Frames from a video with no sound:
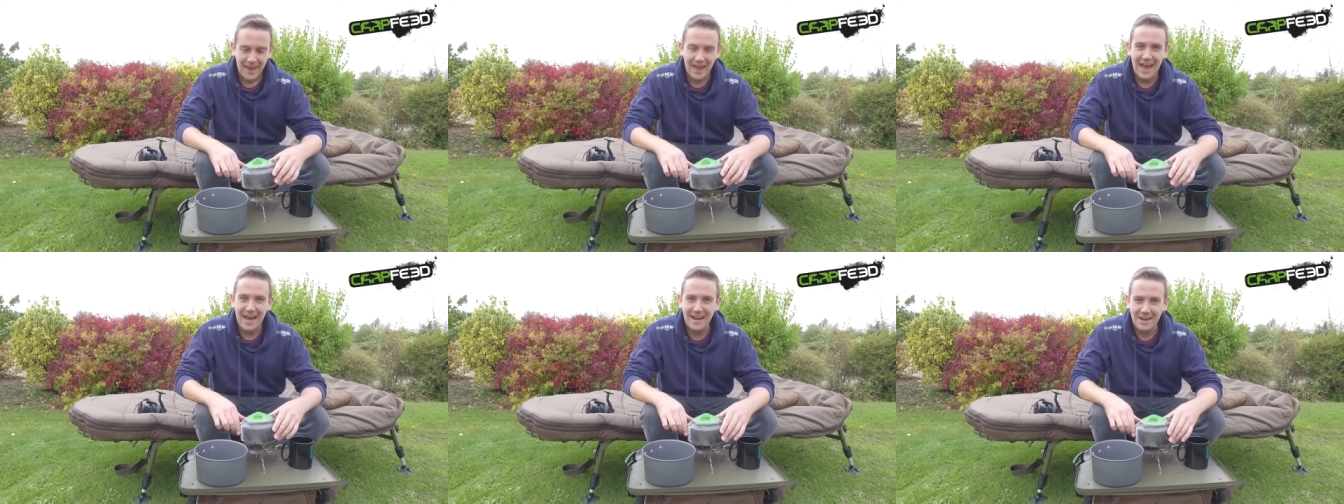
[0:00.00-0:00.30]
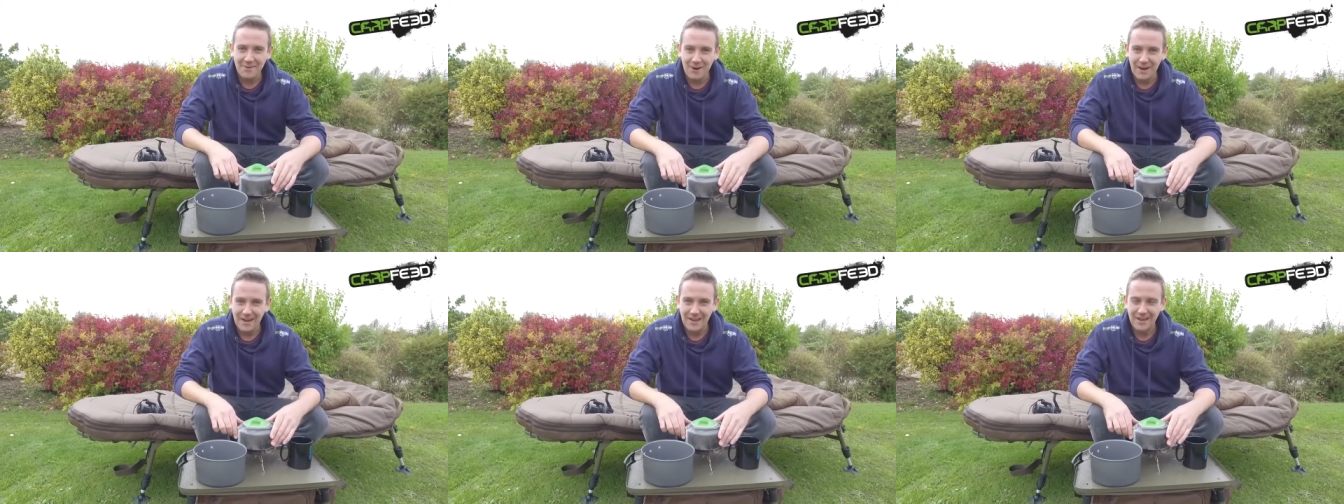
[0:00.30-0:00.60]

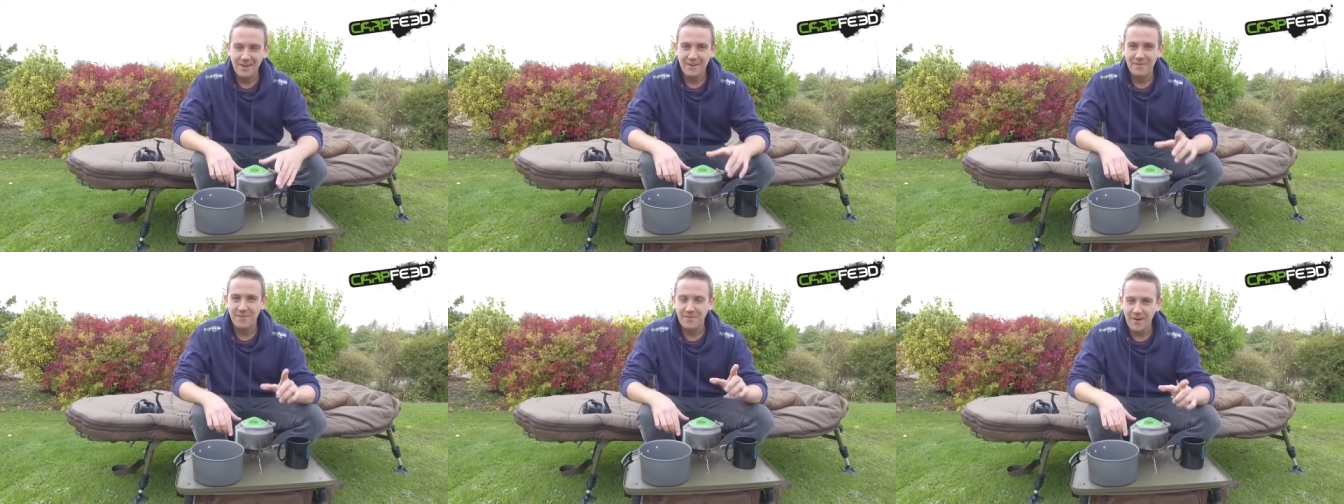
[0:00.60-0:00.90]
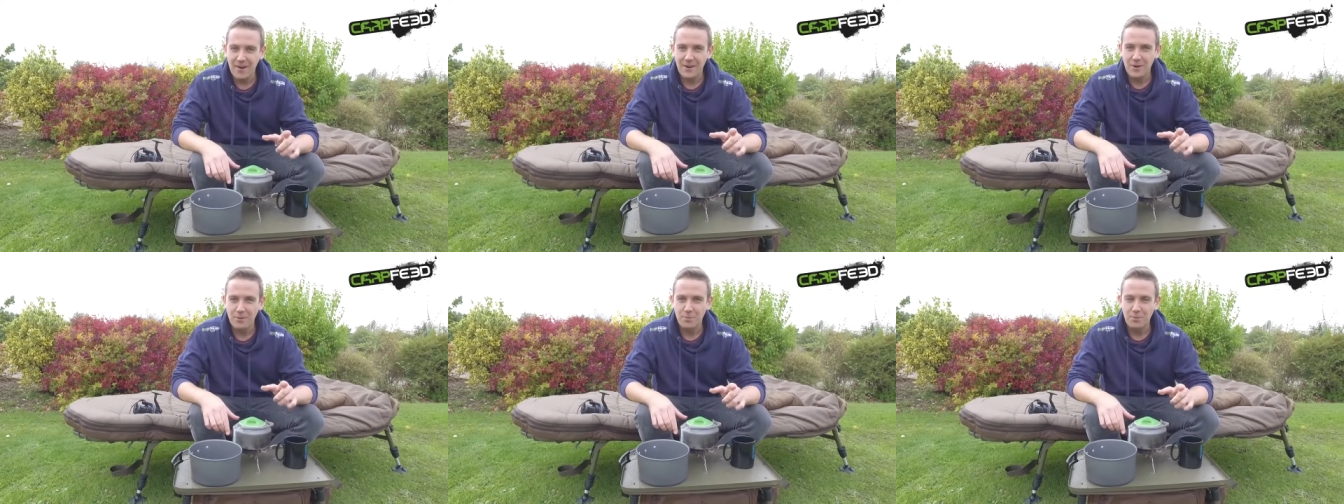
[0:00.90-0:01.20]
Anyway,
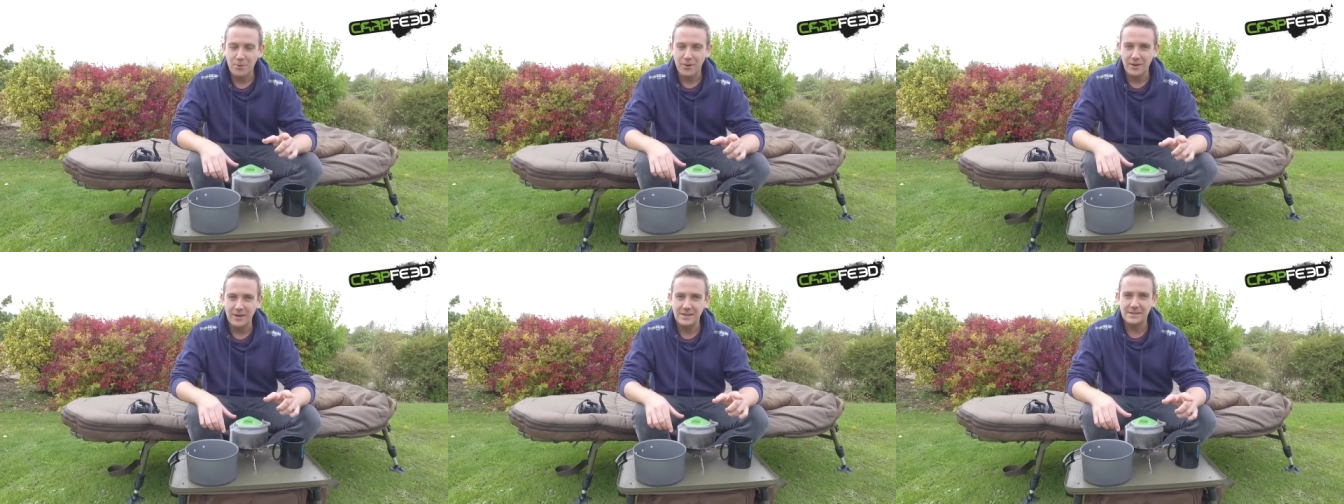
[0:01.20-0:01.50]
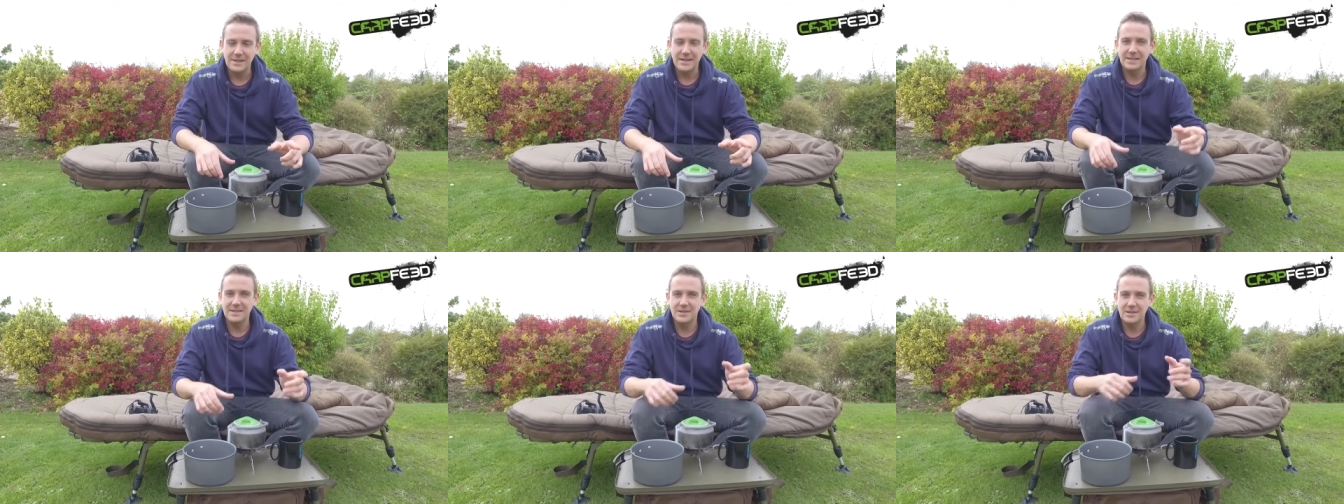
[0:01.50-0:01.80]
final
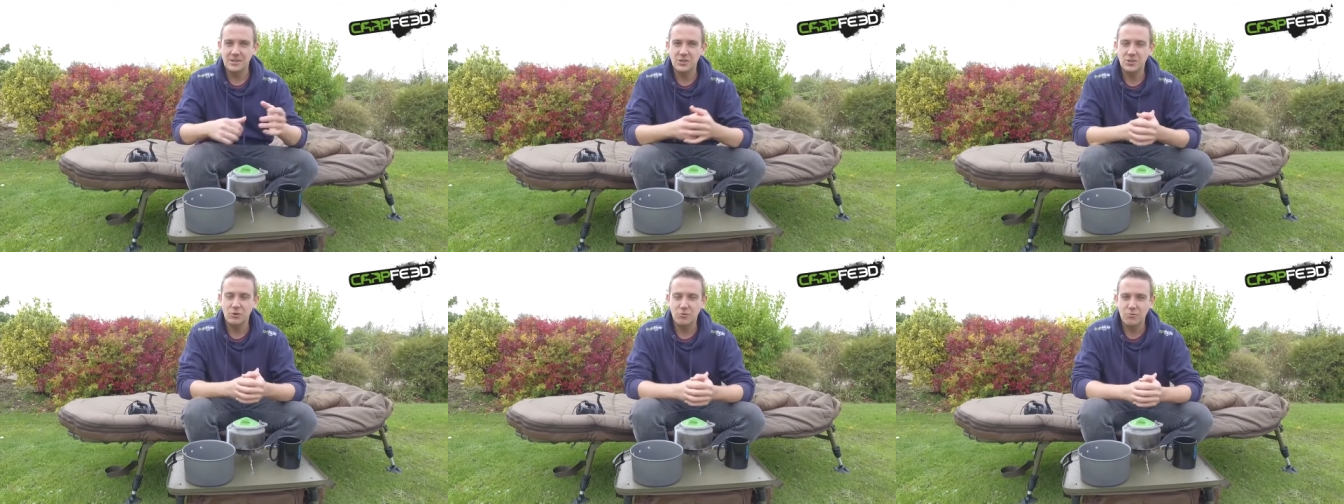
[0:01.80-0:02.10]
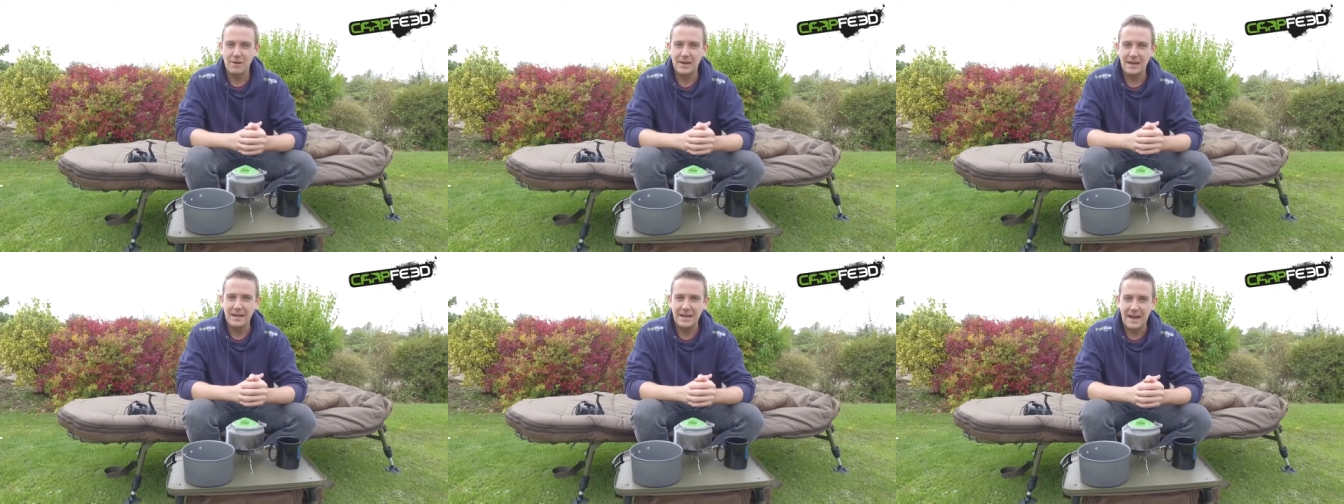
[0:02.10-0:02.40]
product is the
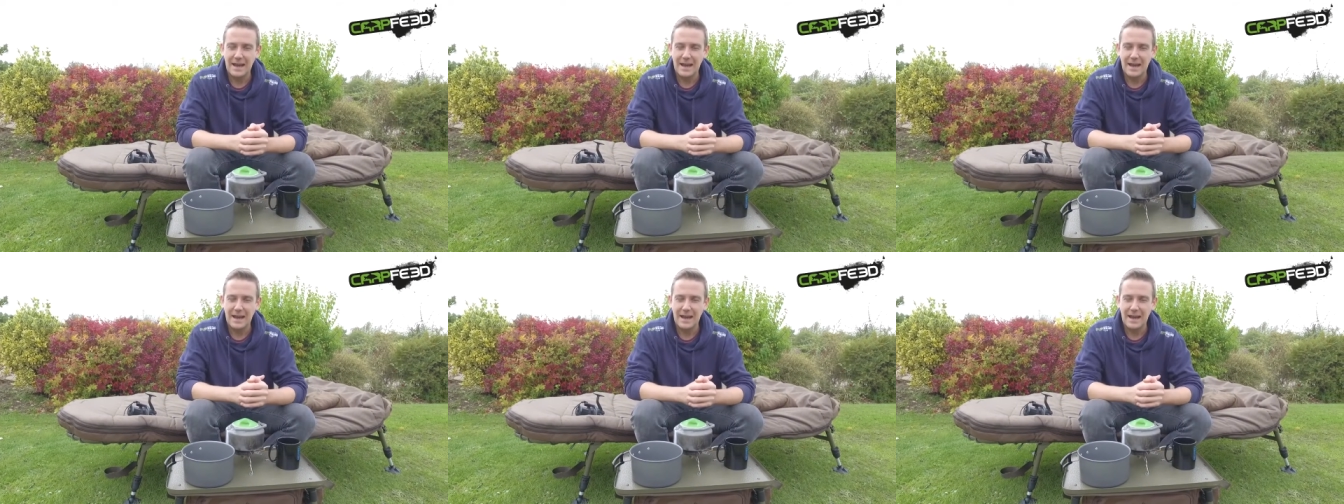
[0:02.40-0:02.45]
Screen